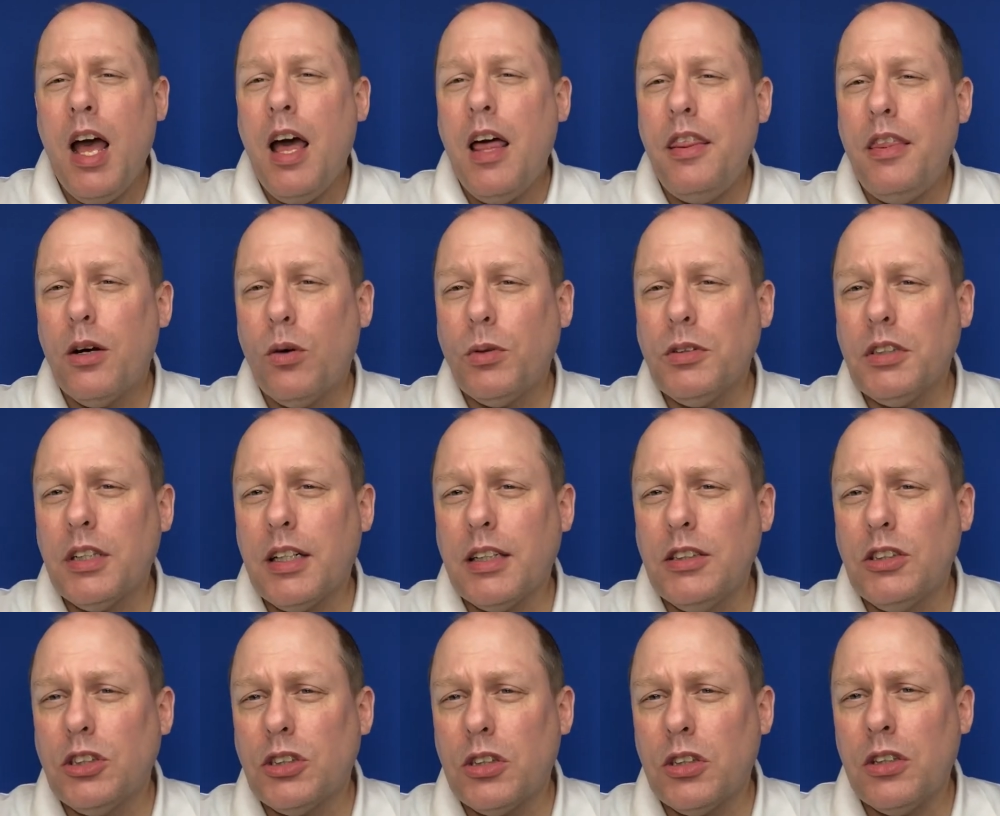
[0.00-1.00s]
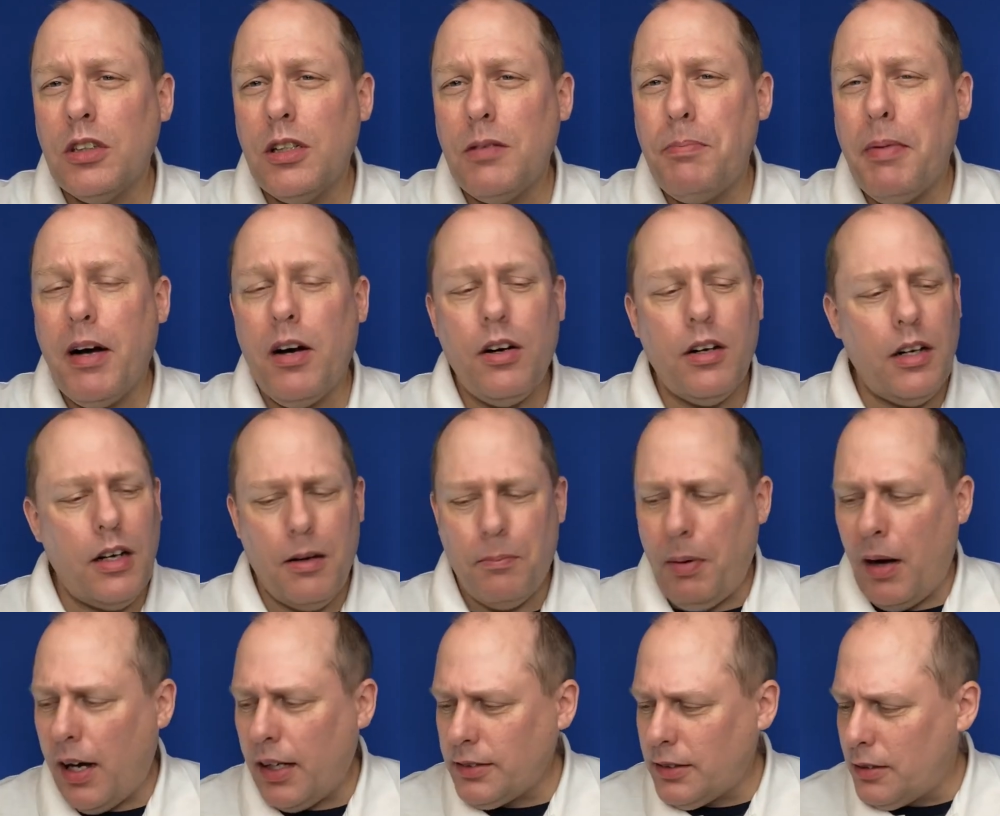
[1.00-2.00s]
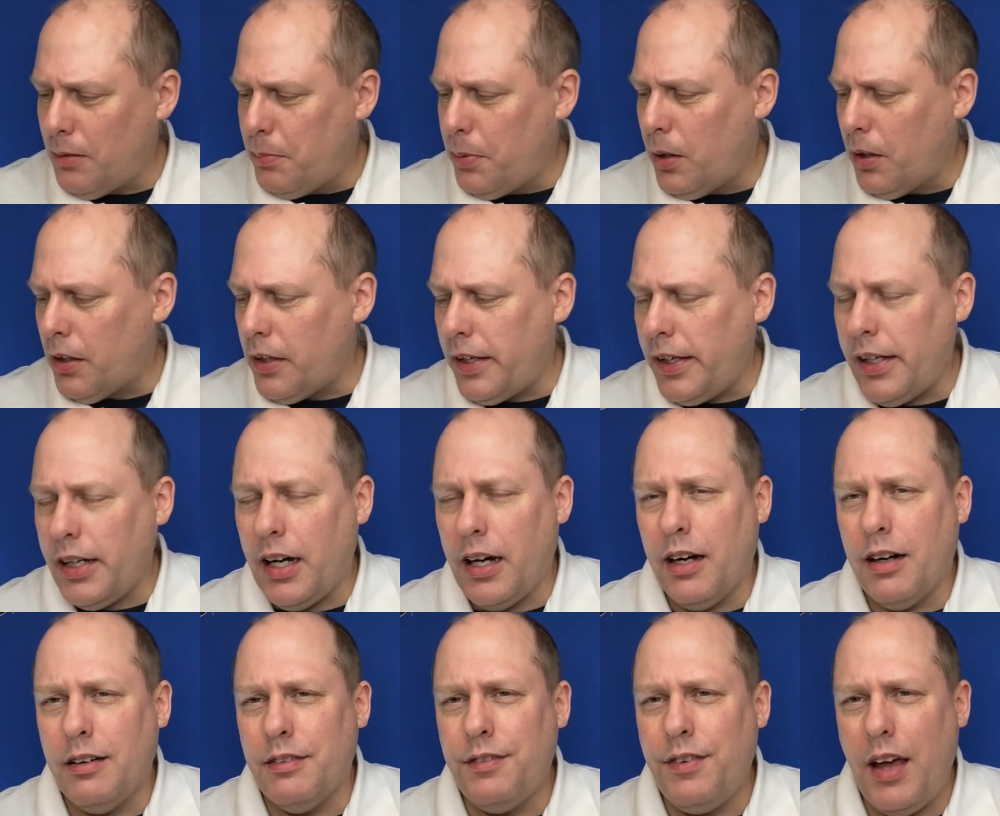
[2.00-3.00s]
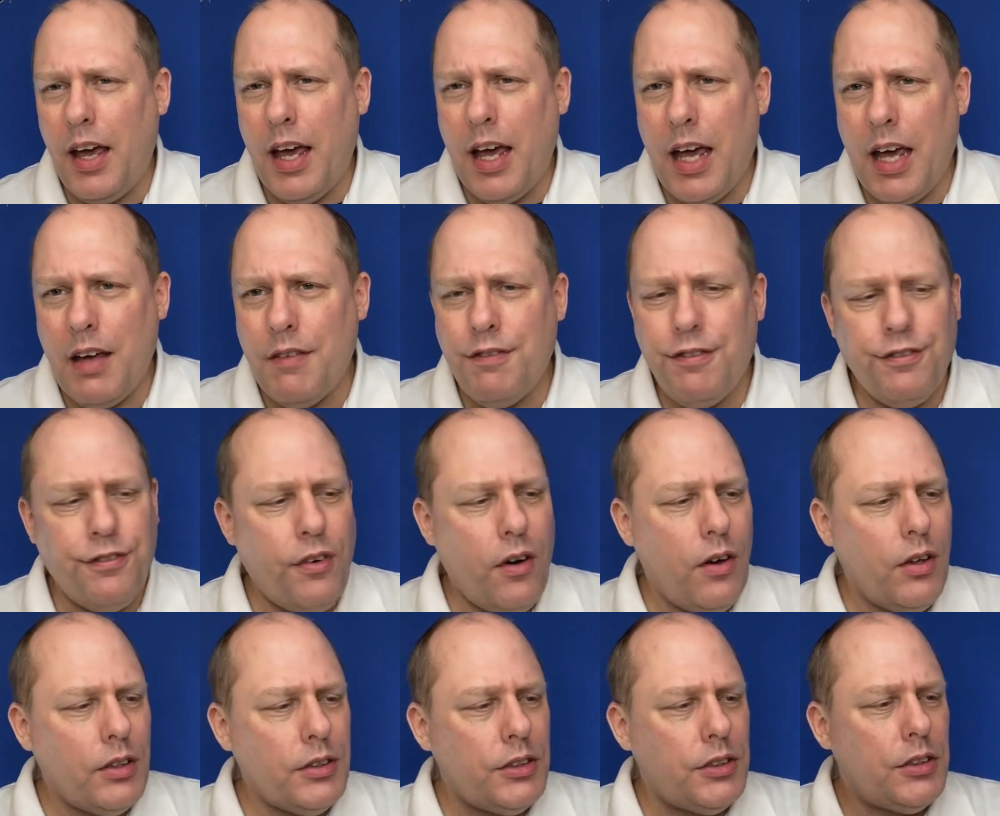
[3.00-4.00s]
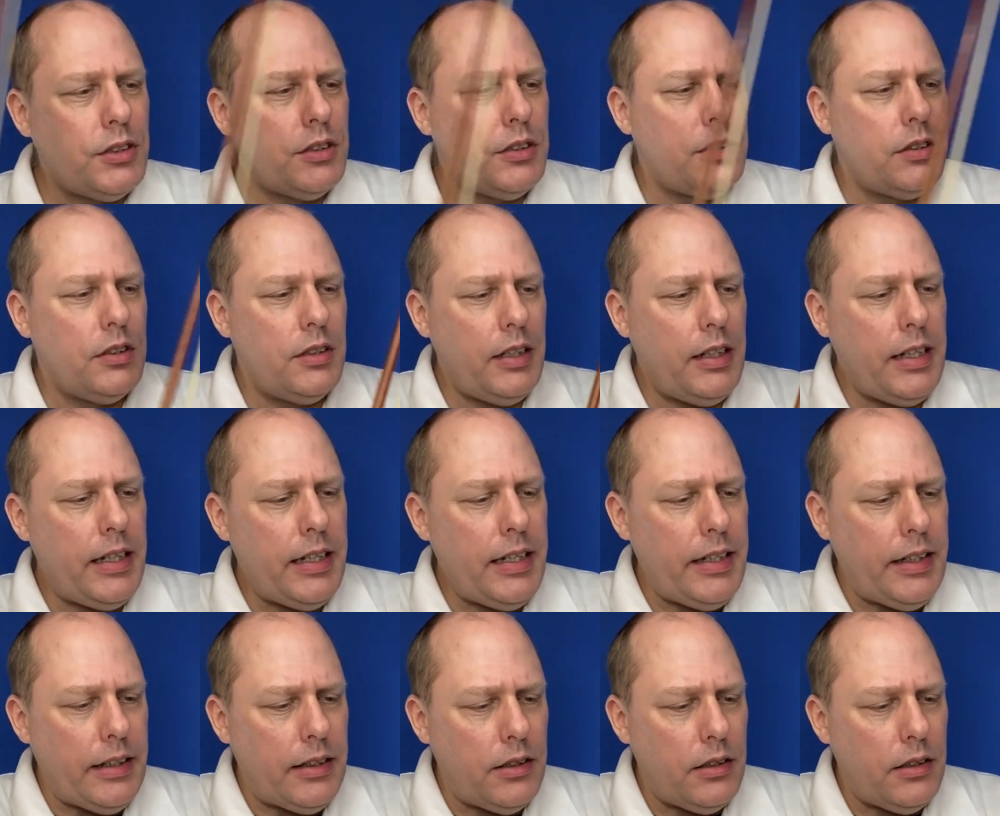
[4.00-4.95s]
There was a concern about a possibility of a false E.